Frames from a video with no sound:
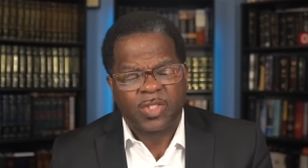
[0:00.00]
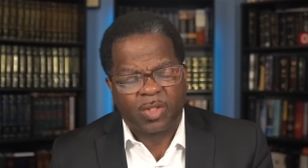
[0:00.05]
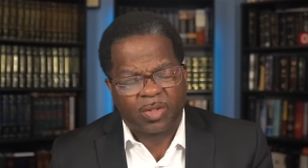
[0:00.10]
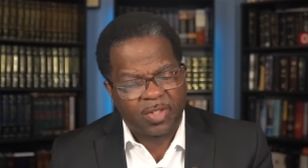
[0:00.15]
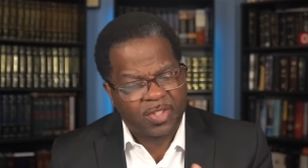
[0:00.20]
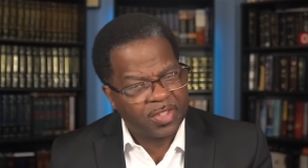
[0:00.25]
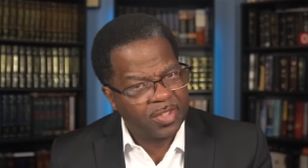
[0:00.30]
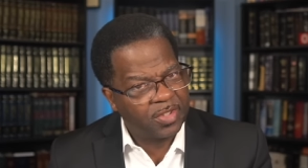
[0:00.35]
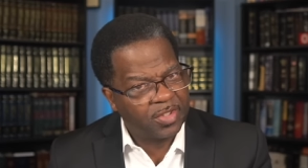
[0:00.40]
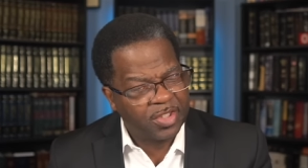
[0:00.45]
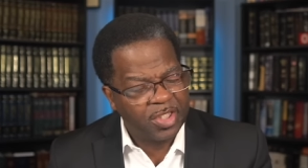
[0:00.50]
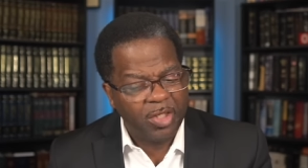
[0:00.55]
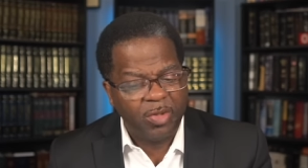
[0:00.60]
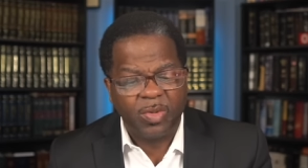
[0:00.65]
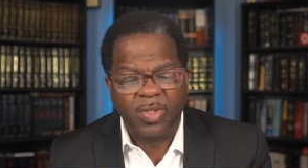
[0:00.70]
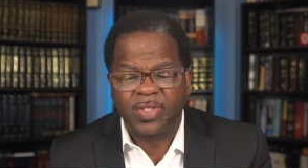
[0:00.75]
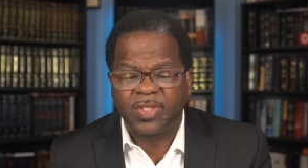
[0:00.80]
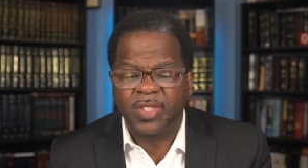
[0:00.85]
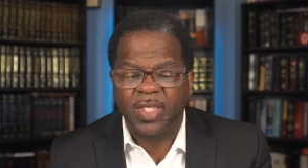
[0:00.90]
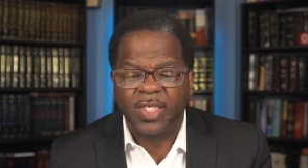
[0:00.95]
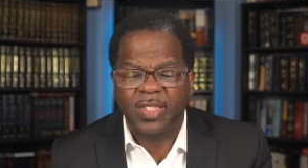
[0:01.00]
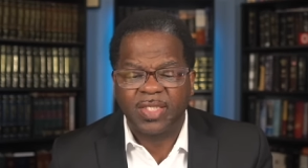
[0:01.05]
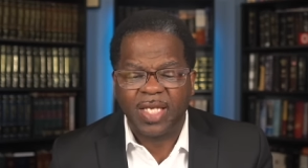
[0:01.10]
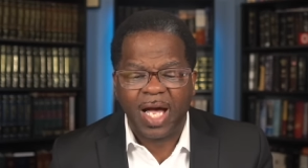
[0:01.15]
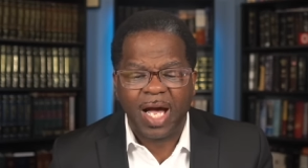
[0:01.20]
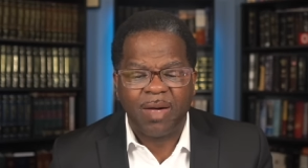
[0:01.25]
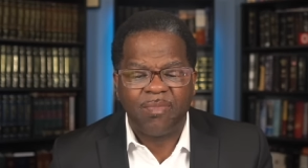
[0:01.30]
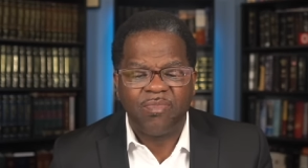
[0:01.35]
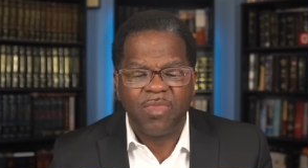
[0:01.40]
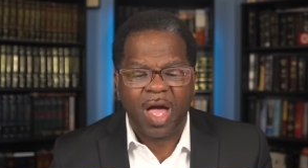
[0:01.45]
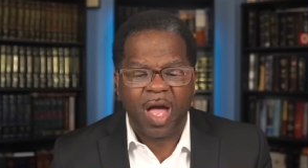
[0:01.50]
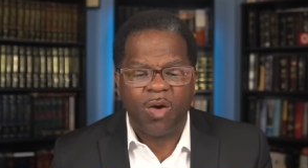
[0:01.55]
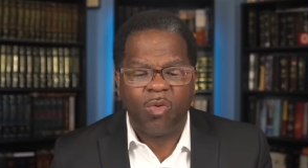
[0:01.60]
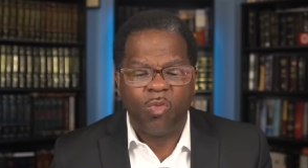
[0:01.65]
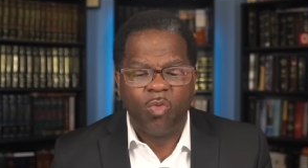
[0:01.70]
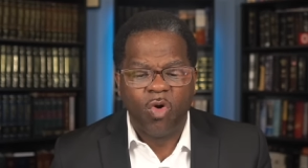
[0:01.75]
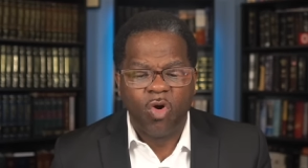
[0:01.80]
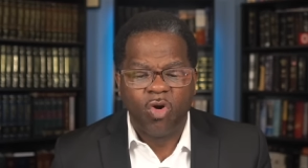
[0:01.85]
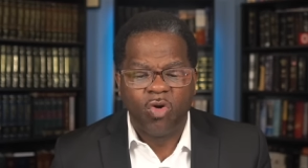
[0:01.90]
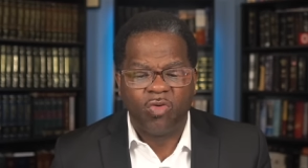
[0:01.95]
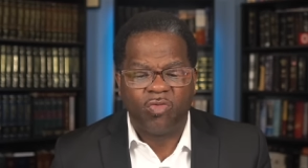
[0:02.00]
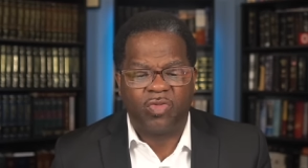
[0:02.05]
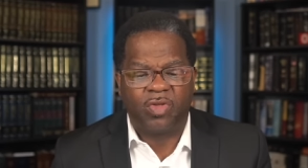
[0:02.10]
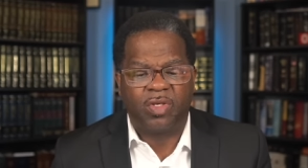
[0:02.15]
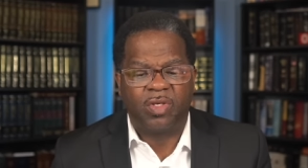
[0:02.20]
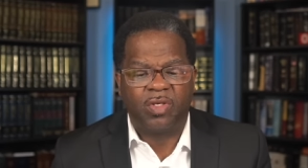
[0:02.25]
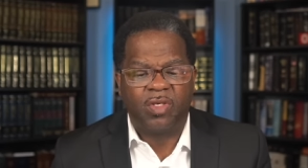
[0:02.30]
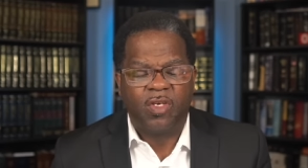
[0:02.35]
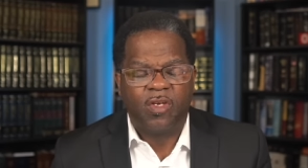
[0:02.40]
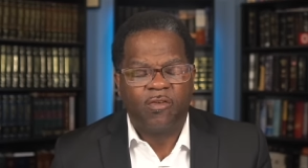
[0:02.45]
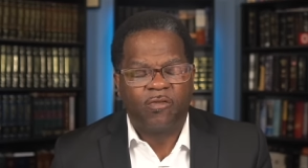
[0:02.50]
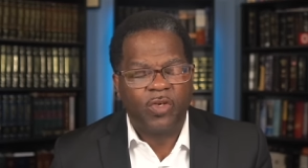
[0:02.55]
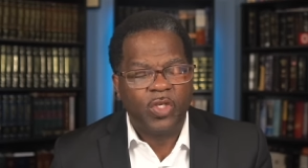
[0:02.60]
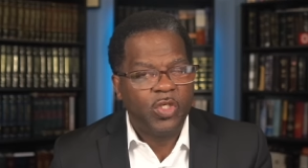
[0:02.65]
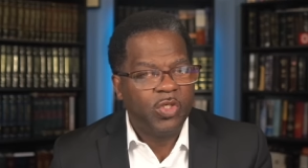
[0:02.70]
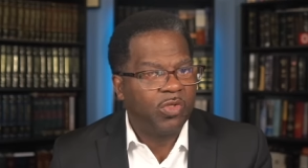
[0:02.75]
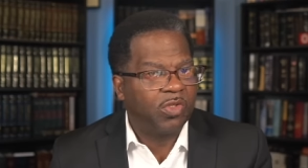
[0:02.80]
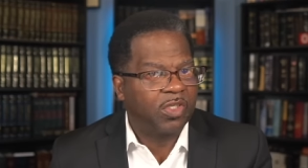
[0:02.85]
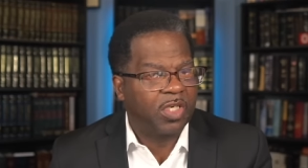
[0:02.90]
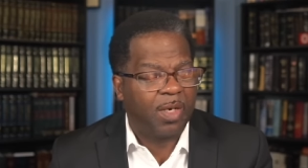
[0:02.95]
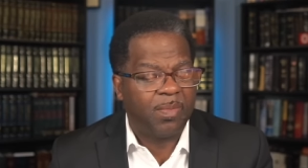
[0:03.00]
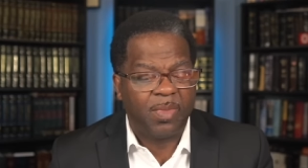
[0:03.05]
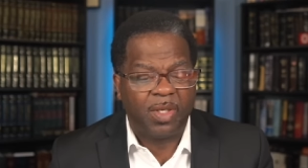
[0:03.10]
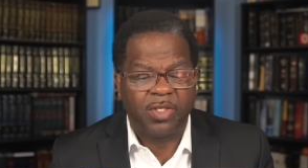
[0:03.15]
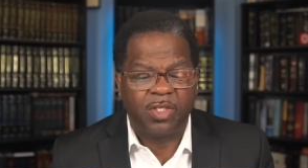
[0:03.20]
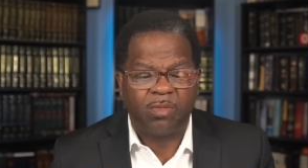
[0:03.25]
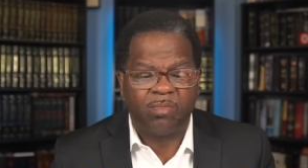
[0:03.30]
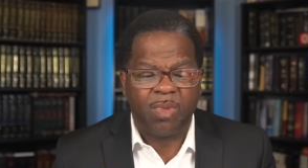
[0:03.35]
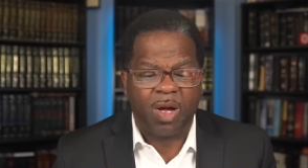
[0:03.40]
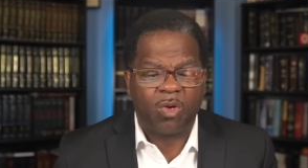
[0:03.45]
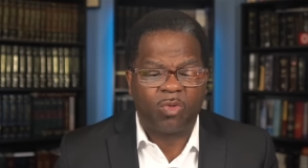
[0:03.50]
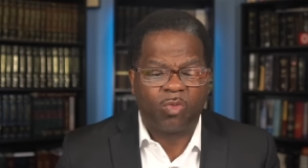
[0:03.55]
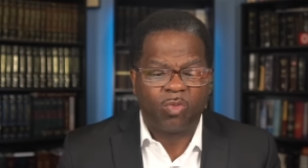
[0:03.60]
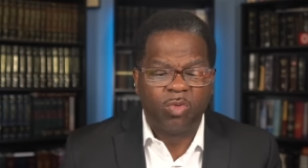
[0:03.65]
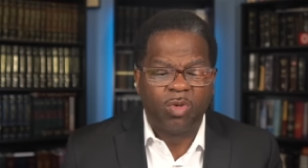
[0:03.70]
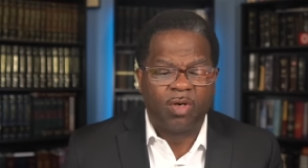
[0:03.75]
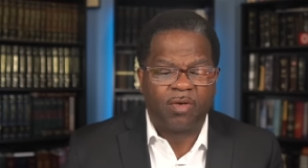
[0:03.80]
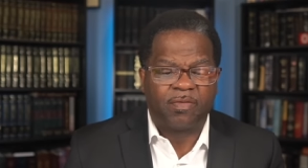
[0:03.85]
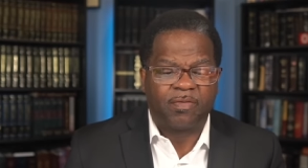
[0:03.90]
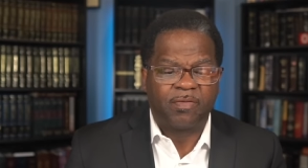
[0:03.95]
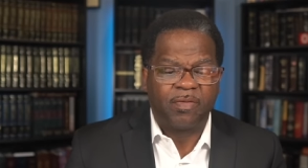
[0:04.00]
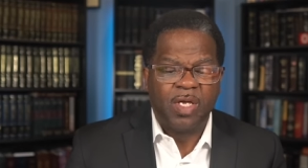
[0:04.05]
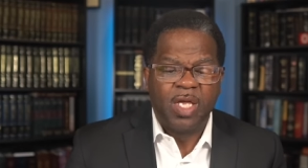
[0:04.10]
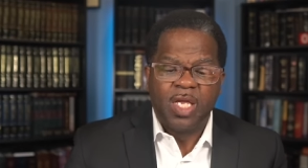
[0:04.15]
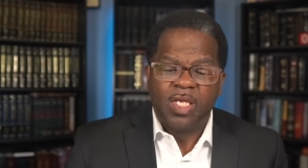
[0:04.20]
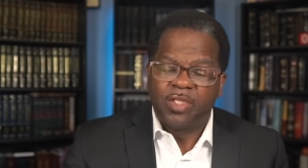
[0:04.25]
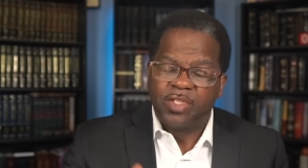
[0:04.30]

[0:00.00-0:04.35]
So the centurion says, I'm not worthy for you to come under my roof.